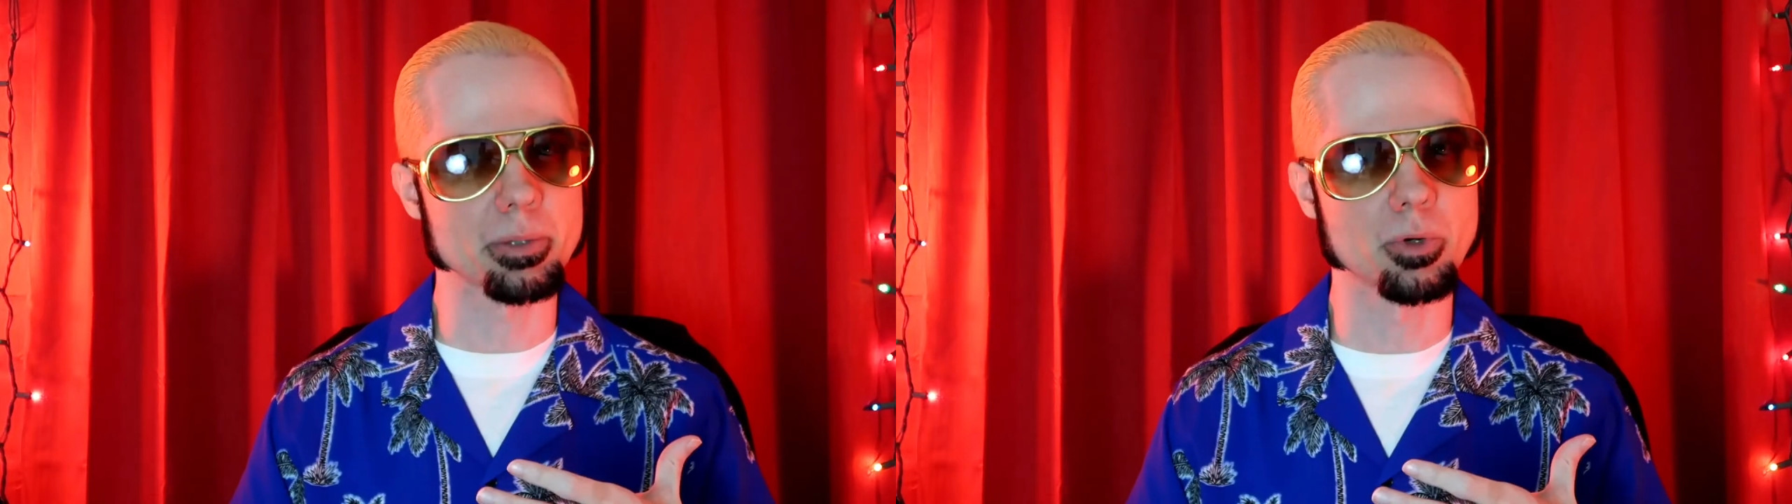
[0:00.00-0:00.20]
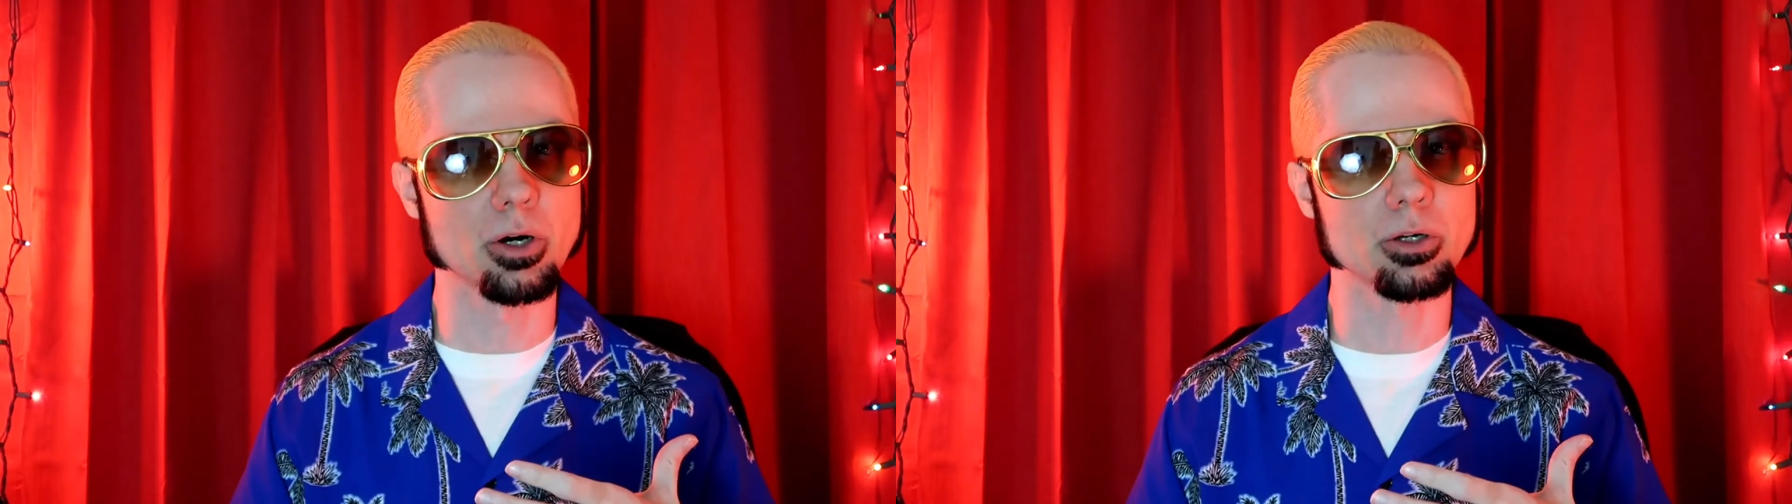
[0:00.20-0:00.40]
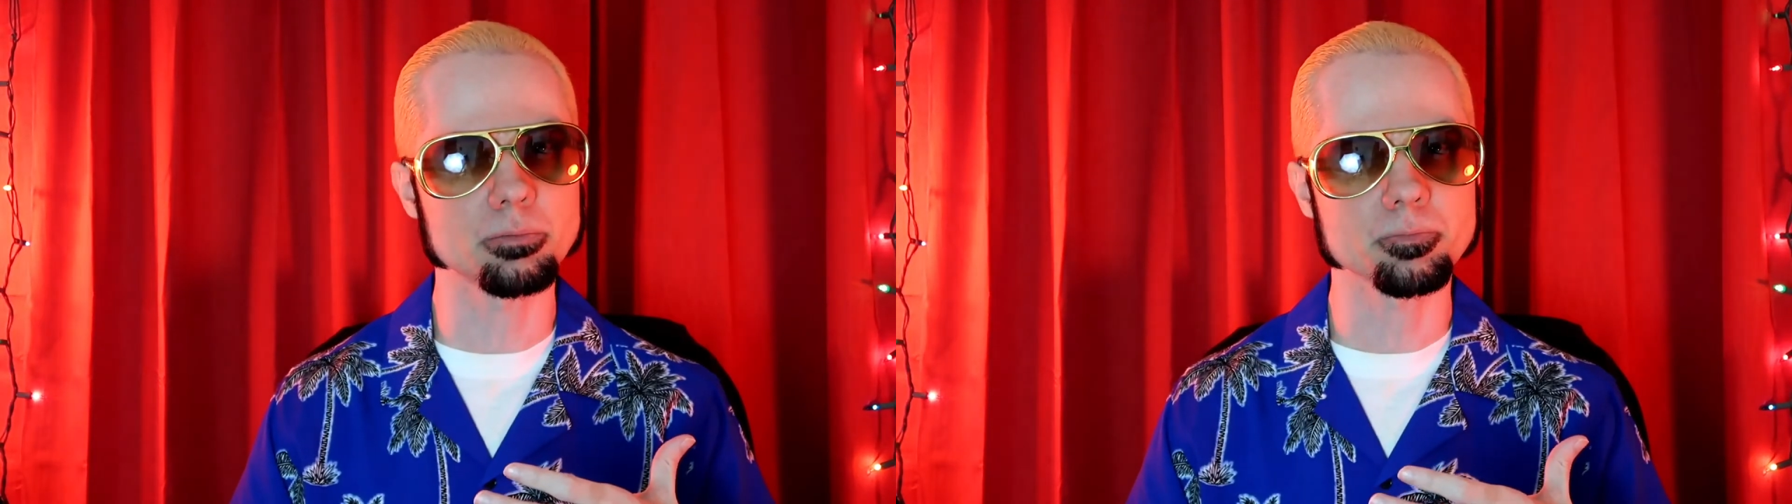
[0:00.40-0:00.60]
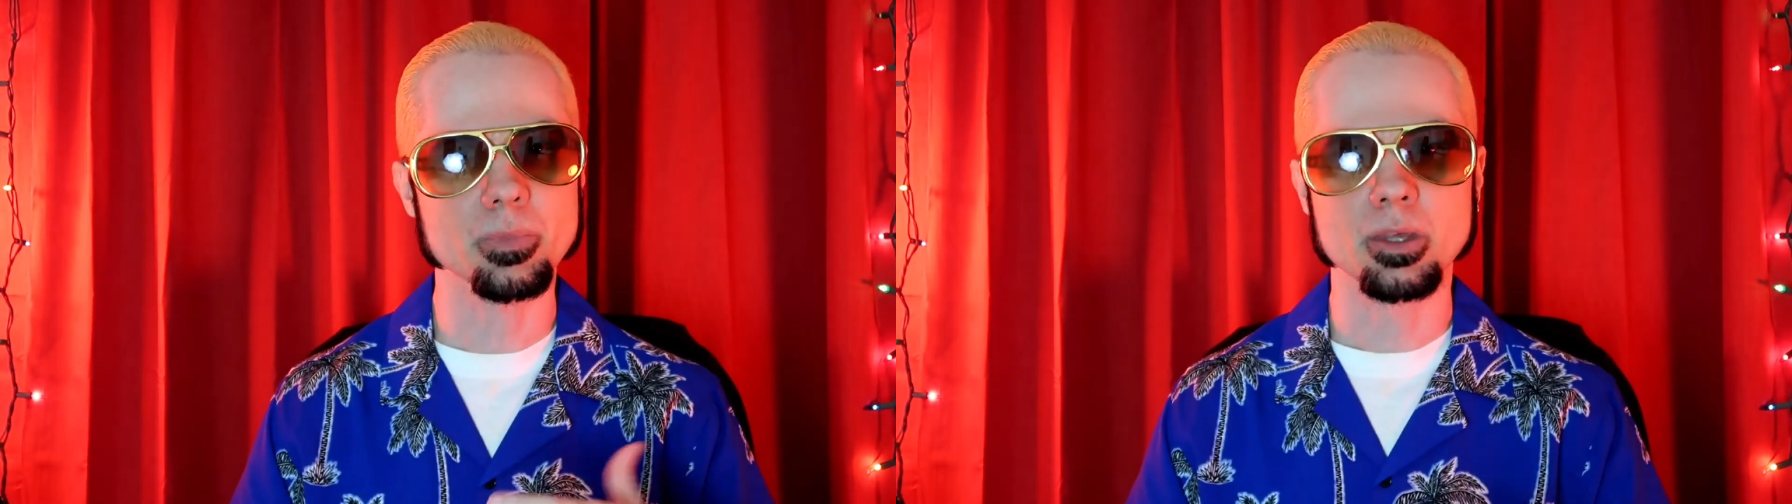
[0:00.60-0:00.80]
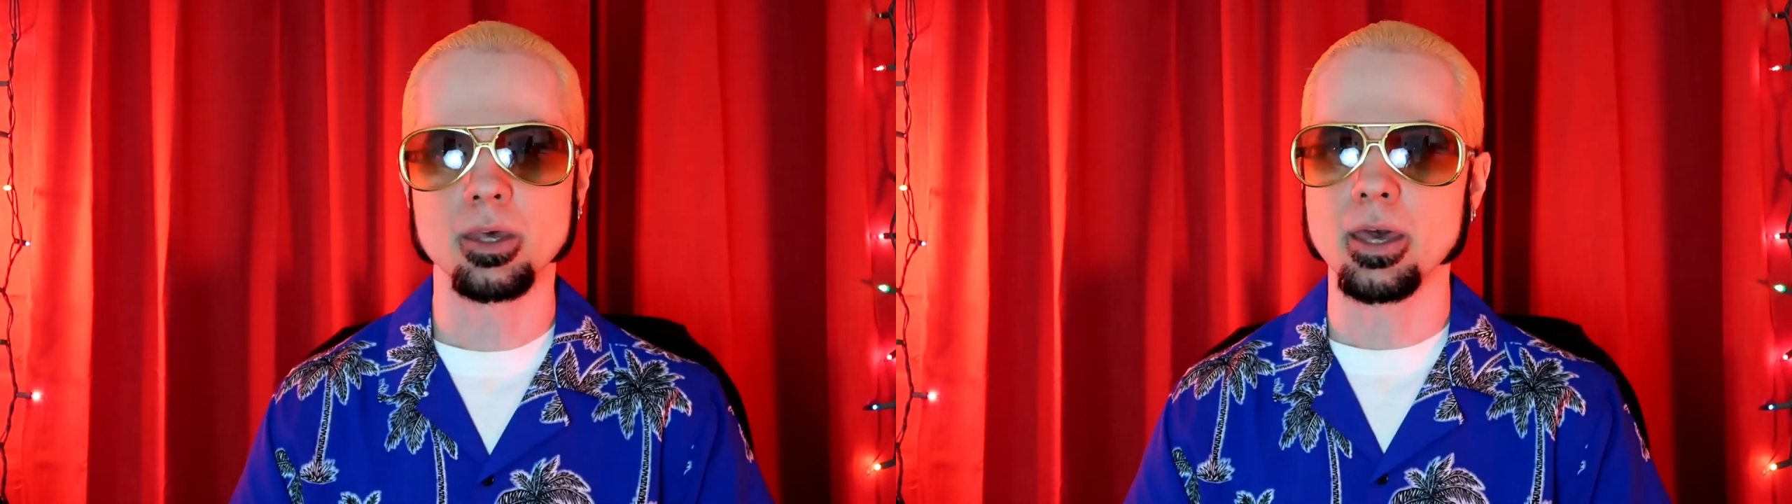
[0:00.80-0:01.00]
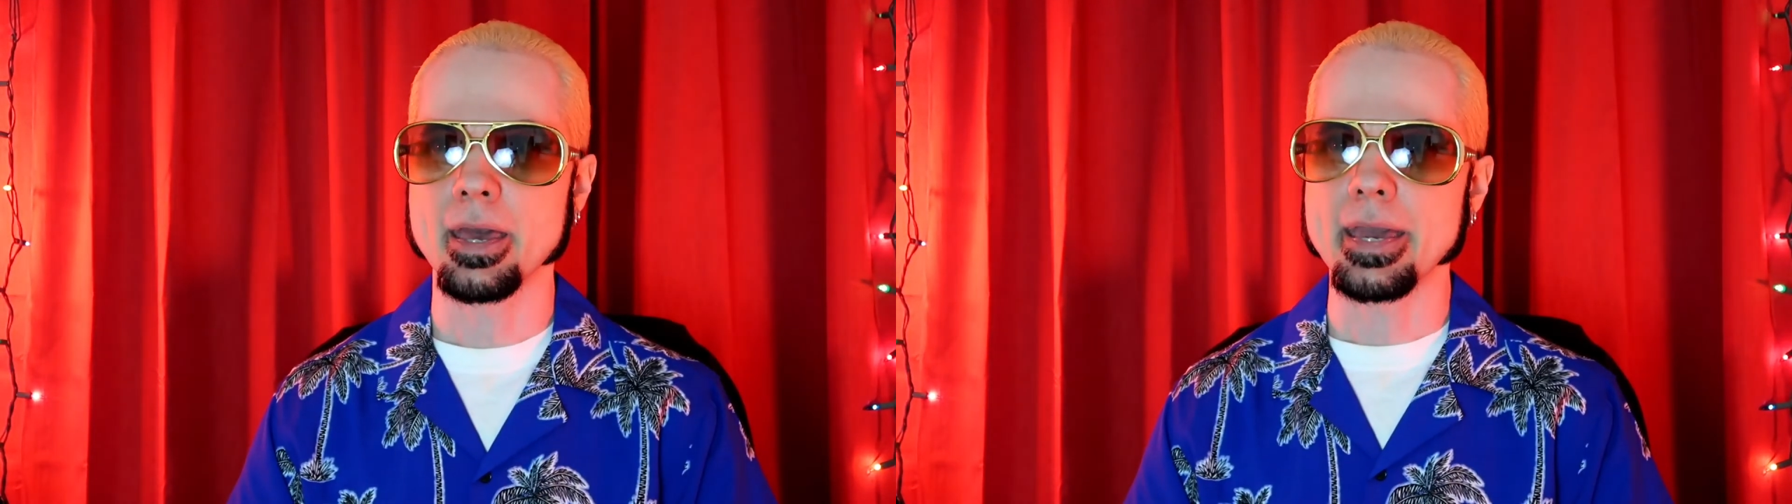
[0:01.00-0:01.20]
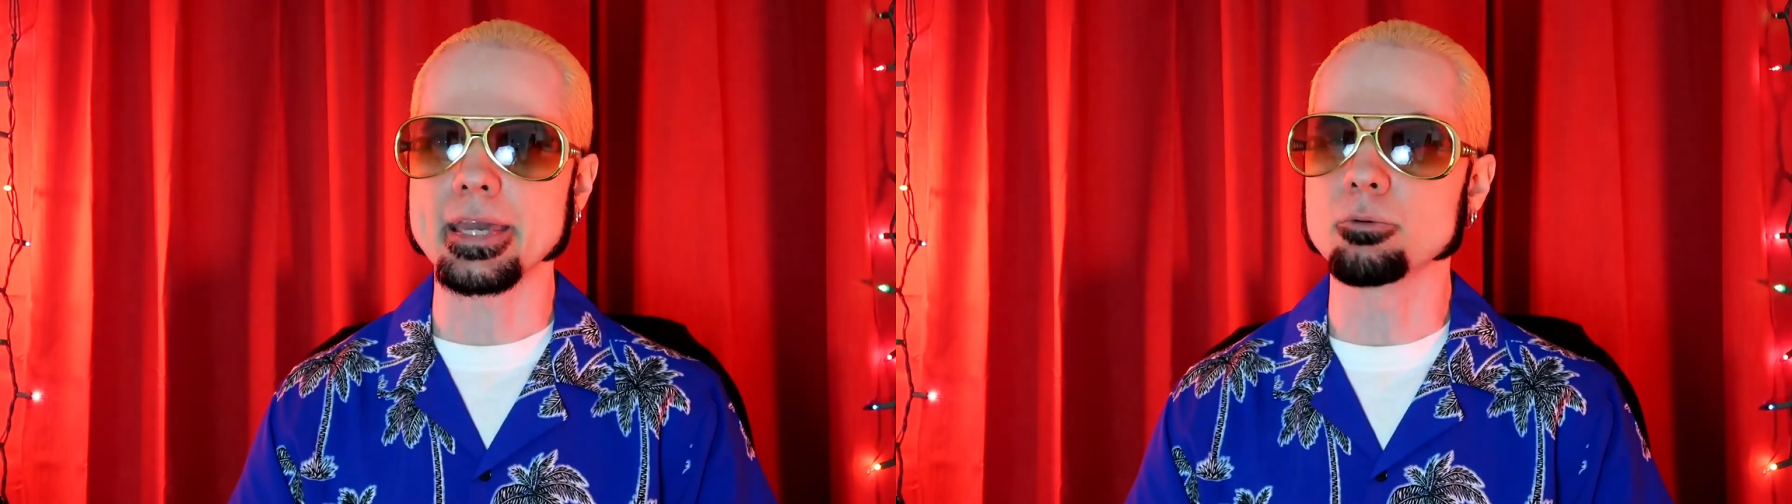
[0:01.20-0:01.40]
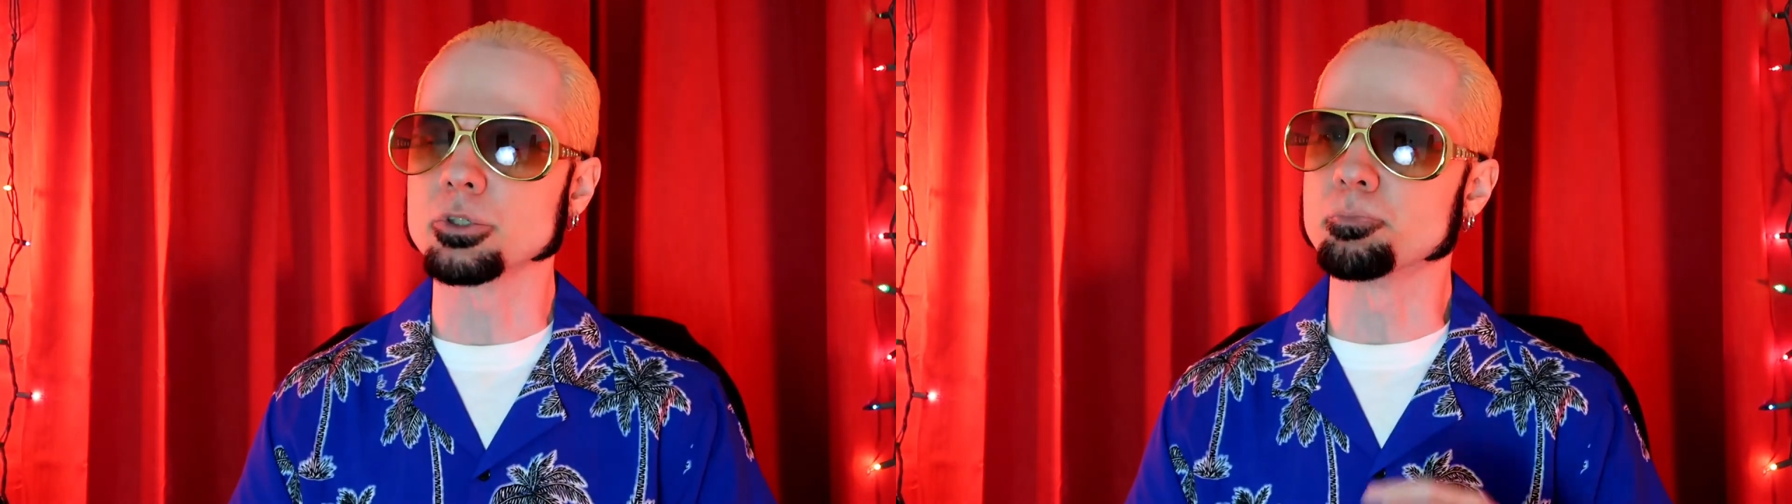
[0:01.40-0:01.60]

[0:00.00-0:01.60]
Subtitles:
Mall. He was